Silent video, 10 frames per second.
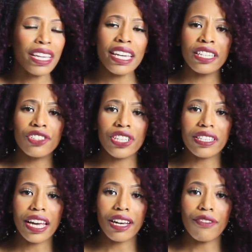getting
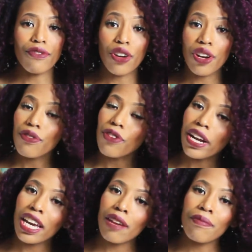just like a photo
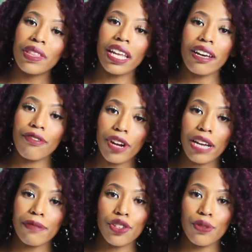frame, like a
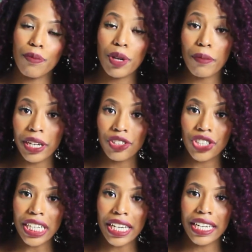frame that you would put a
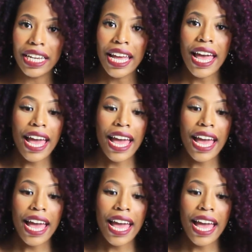picture in,